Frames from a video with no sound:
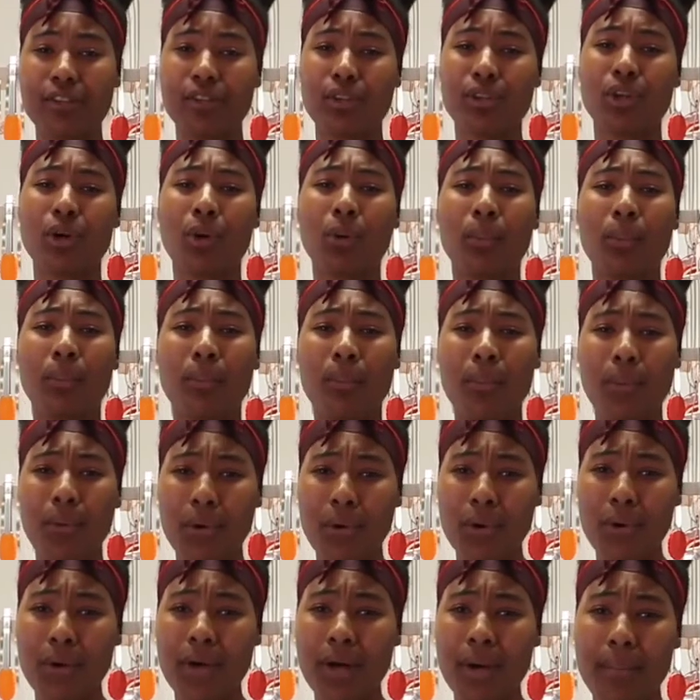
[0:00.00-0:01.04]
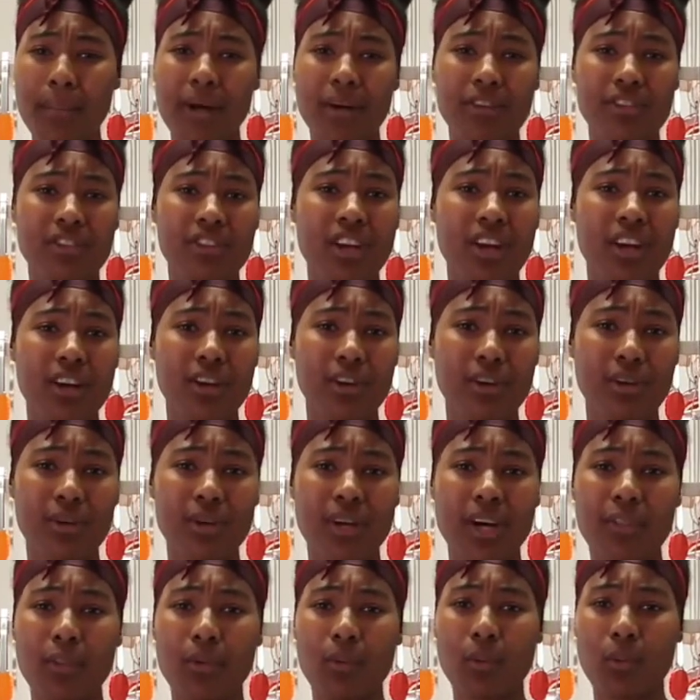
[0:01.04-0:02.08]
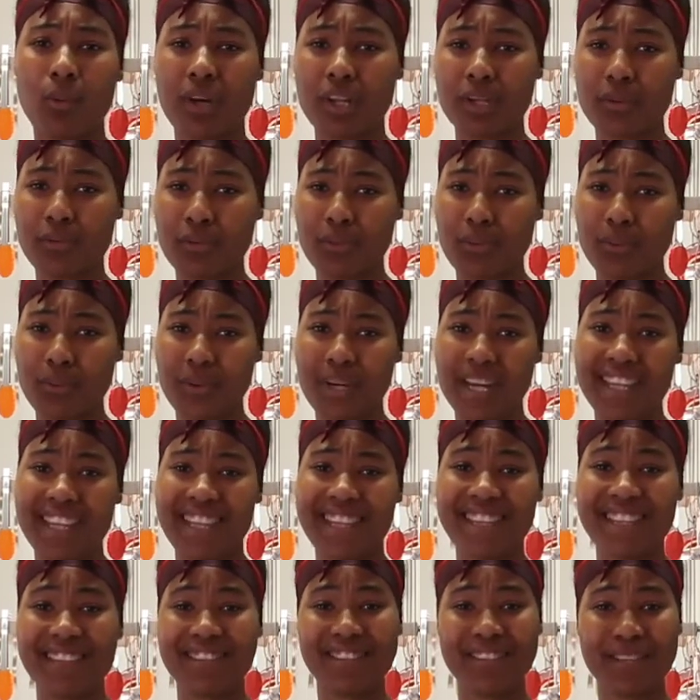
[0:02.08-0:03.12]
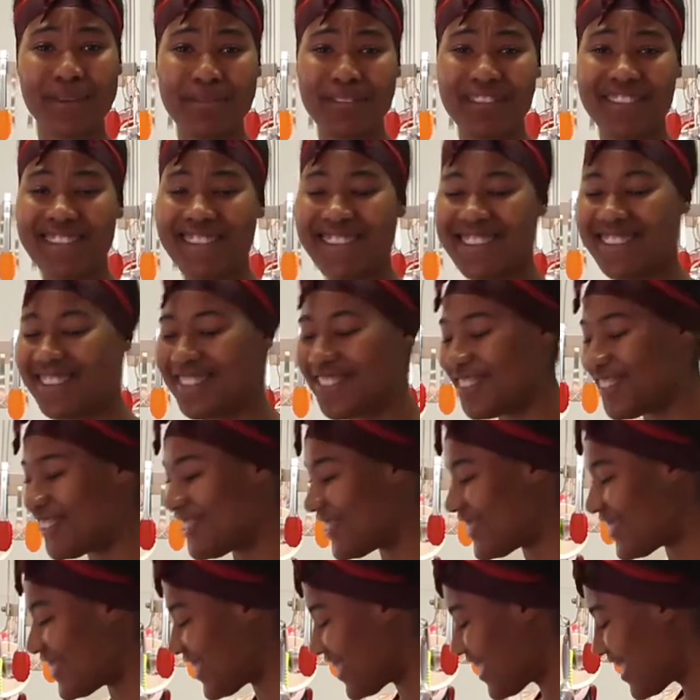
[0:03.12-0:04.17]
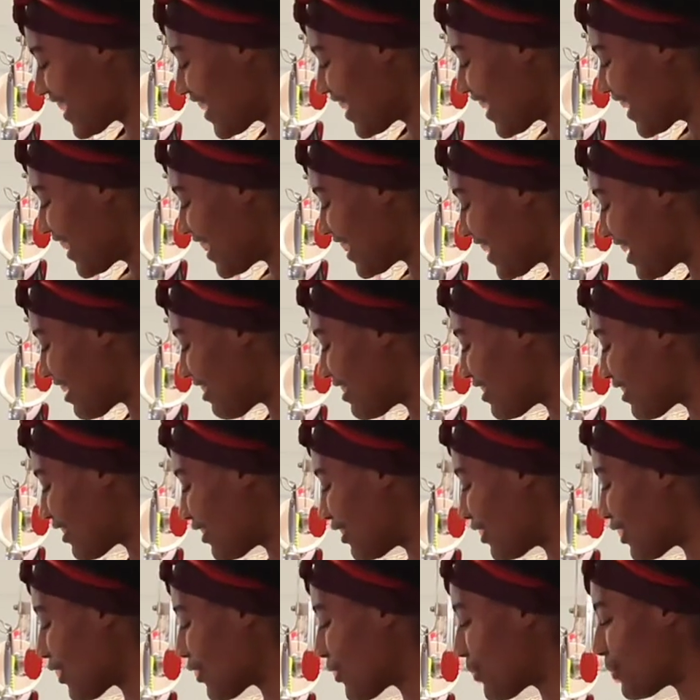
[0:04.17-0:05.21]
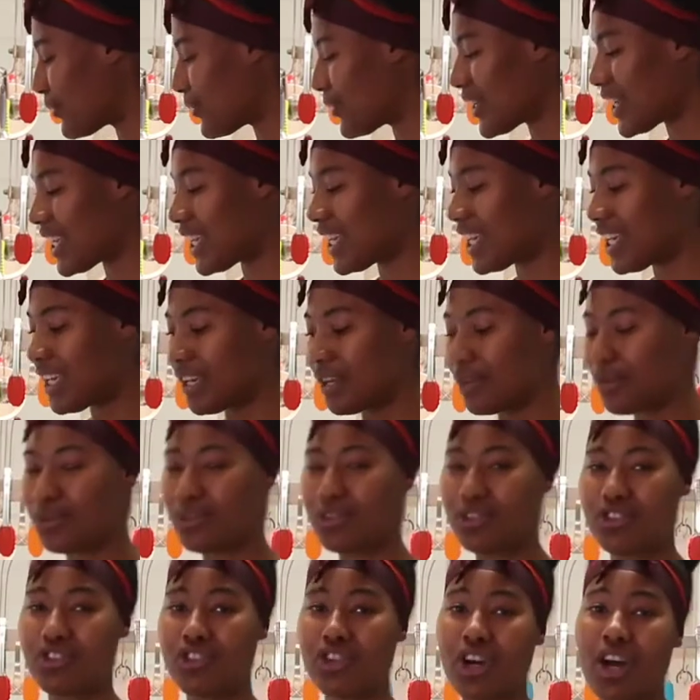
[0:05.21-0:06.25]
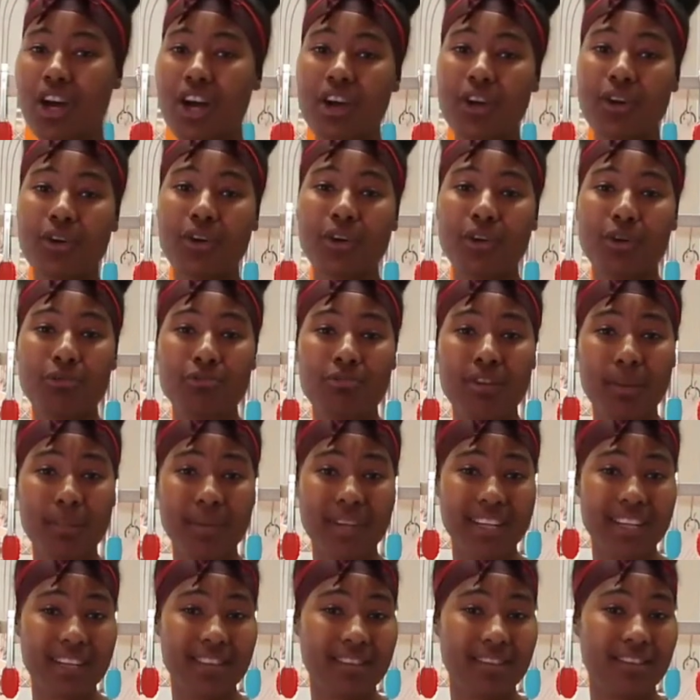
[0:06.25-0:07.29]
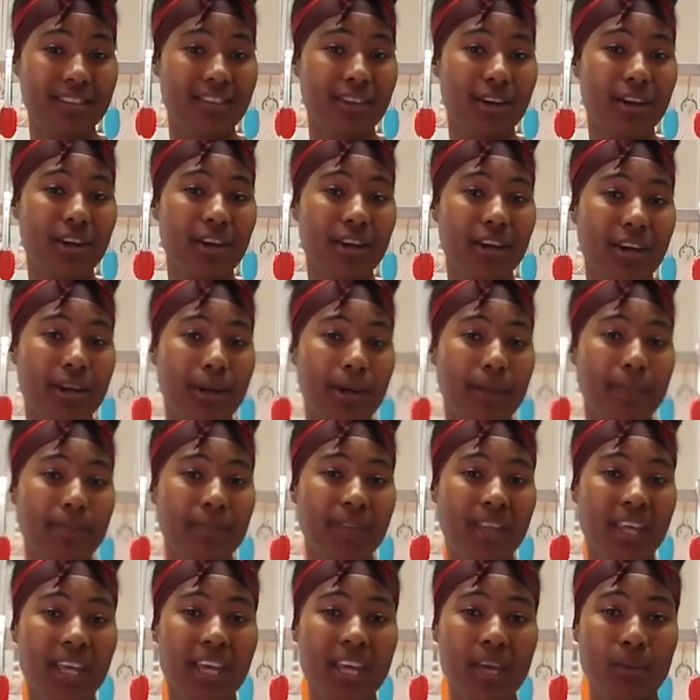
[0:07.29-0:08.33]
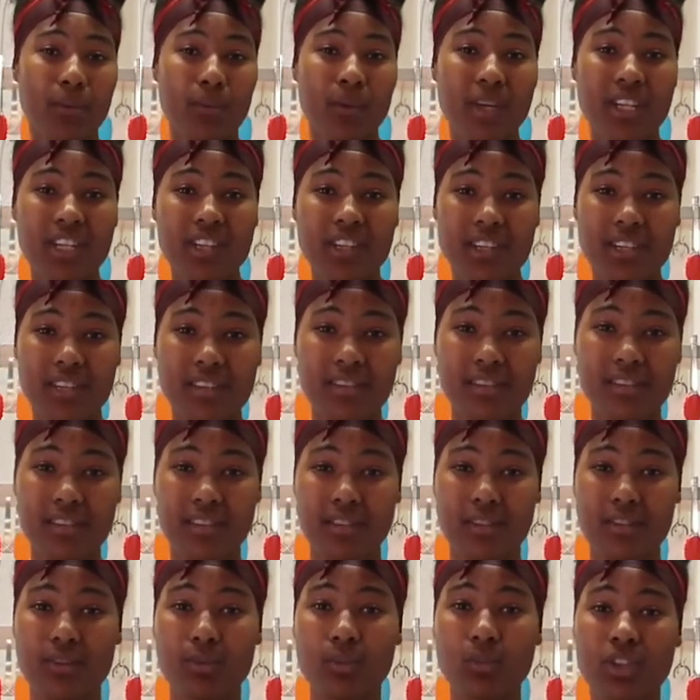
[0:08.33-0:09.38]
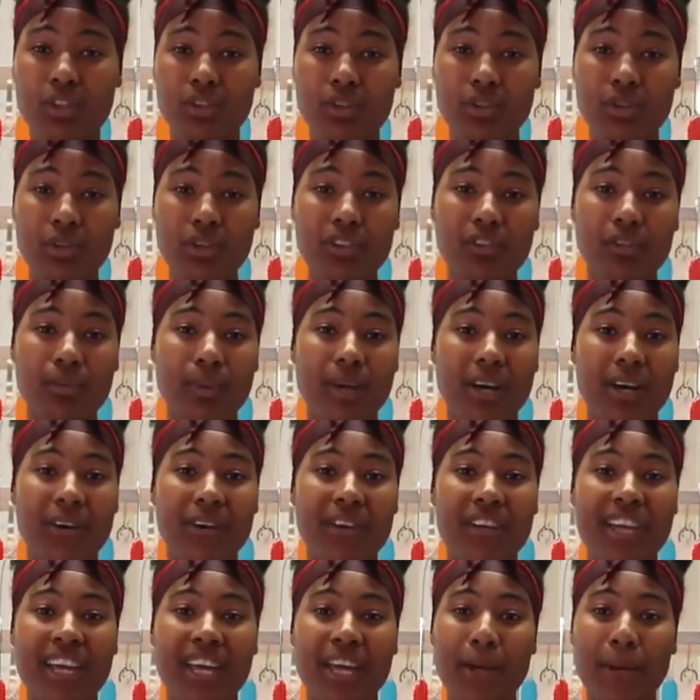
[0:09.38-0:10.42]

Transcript: to know more about charcoal and the wonderful way that this substance is used, there is another book here called charcoalremedies.com, which talks about